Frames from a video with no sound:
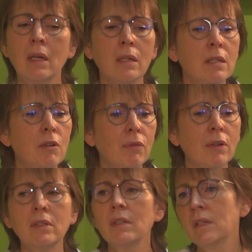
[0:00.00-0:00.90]
in
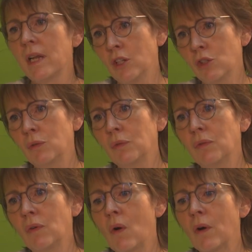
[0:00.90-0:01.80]
different international
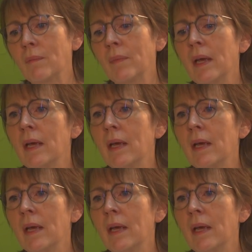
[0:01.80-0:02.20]
forums,